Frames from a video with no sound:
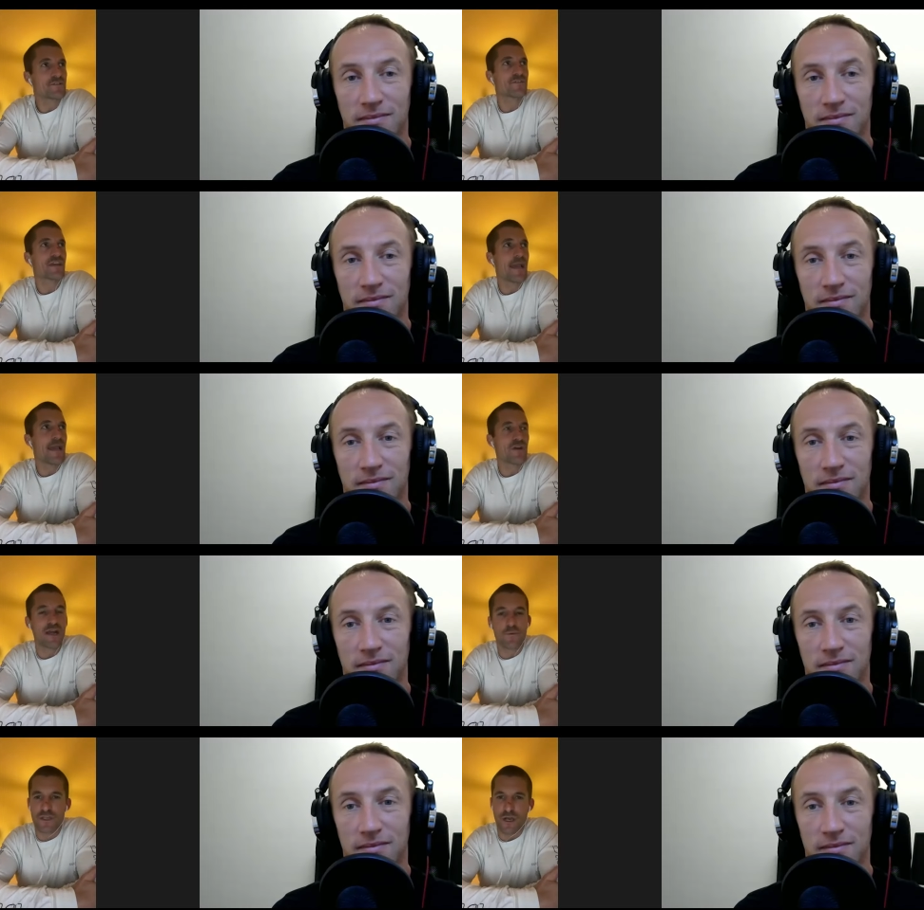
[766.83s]
Speaker 1: it sort of came
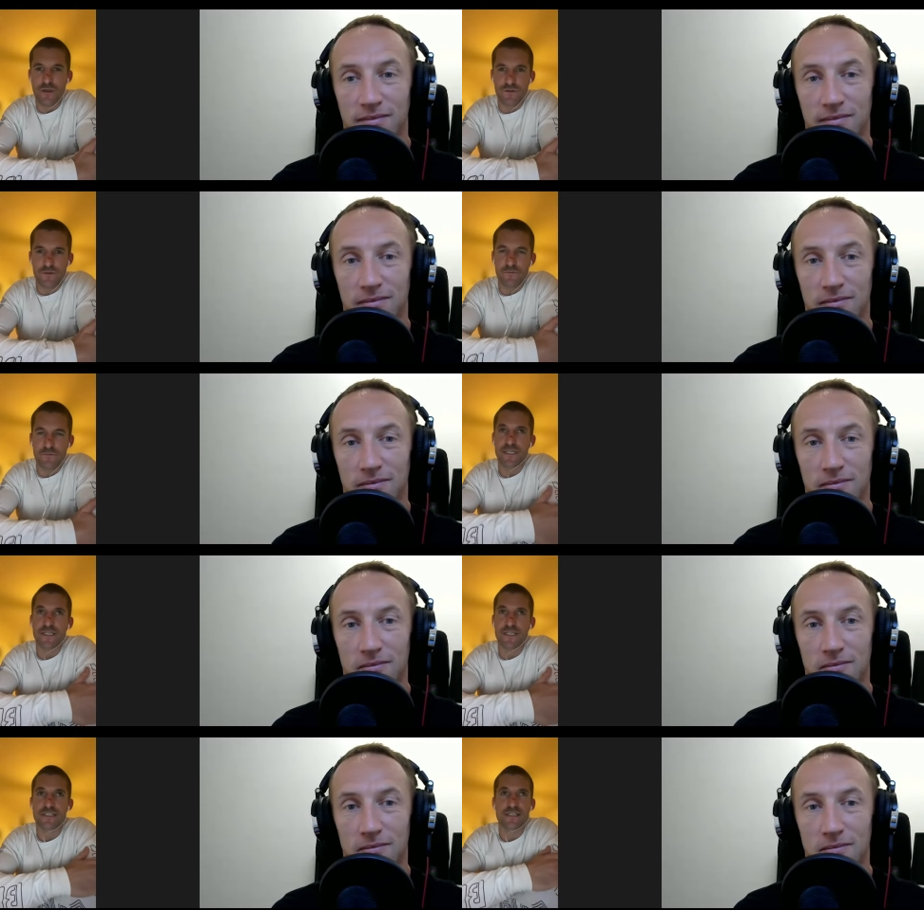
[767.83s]
around with COVID
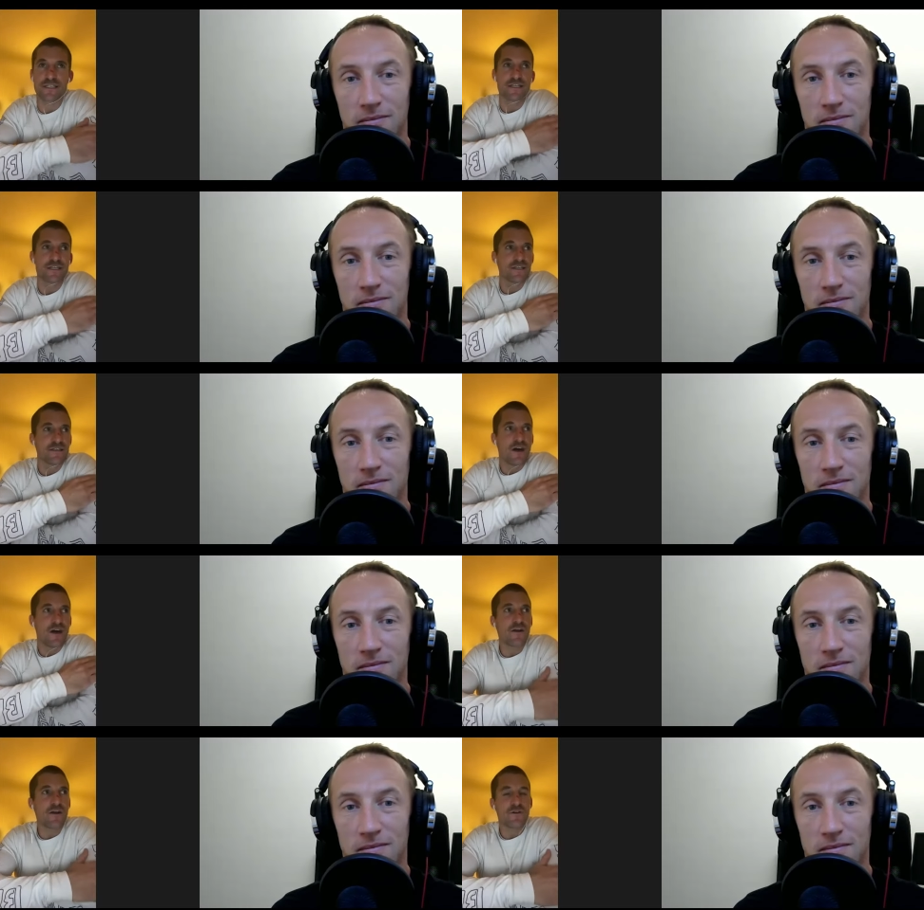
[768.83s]
because
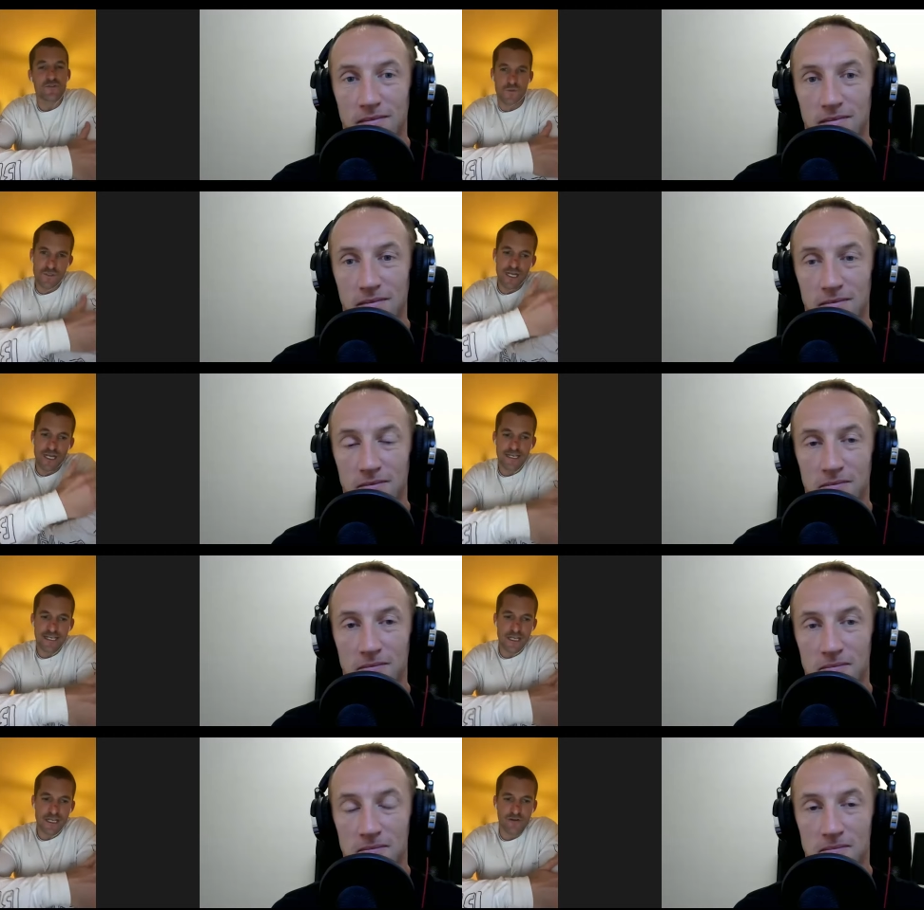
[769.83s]
Hyrox was starting to
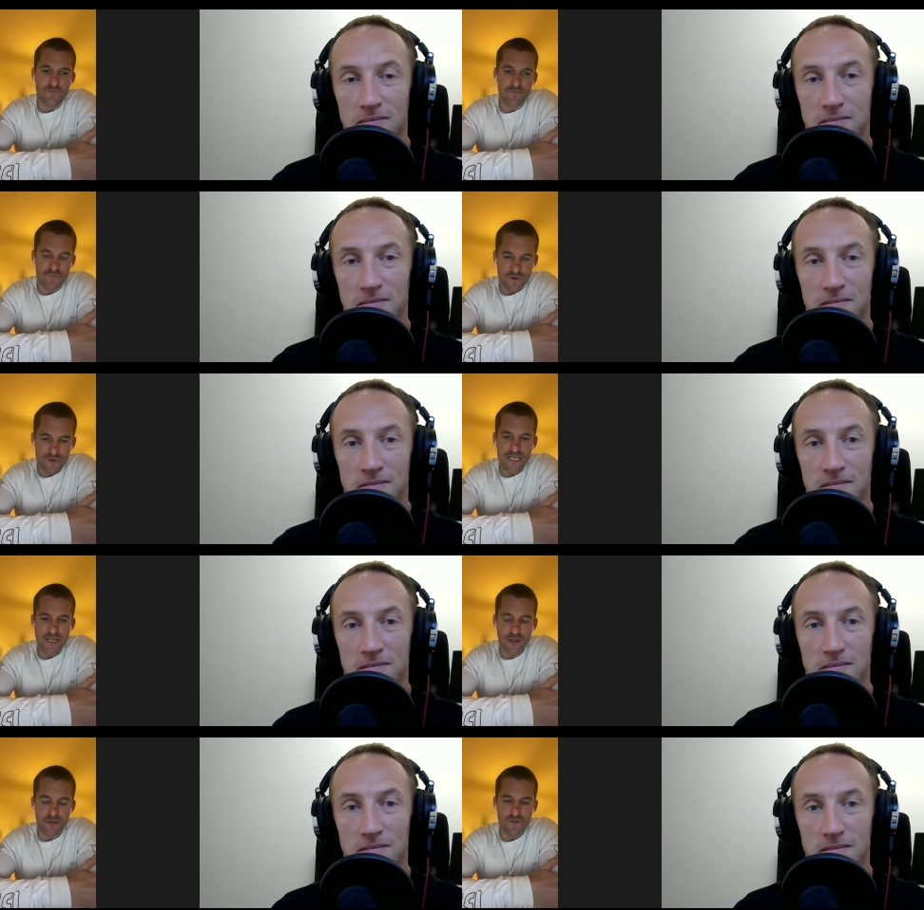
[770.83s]
kick off
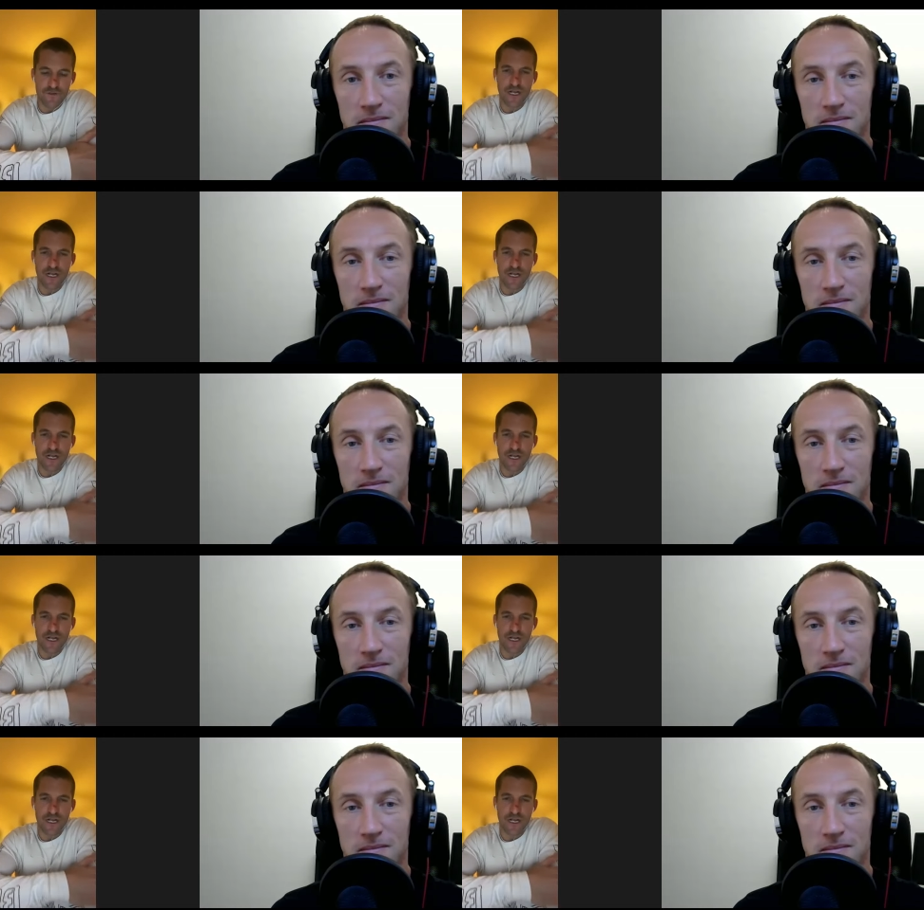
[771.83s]
pre-COVID.